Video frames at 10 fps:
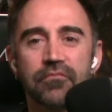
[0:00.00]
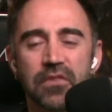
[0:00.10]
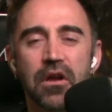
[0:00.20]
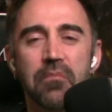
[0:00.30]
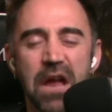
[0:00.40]

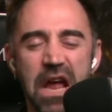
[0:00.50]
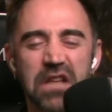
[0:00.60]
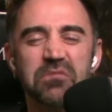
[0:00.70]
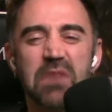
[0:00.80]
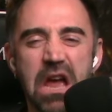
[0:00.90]
And he
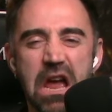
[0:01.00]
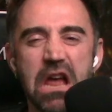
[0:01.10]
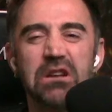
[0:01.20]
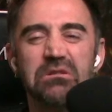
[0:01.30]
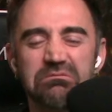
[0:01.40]

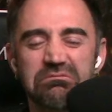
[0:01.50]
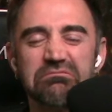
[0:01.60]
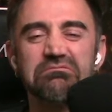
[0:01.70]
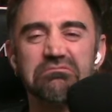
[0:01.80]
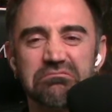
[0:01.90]
dies.
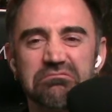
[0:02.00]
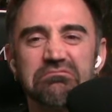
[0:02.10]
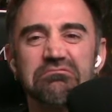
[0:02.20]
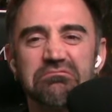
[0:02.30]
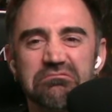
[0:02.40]
Well, yeah, but he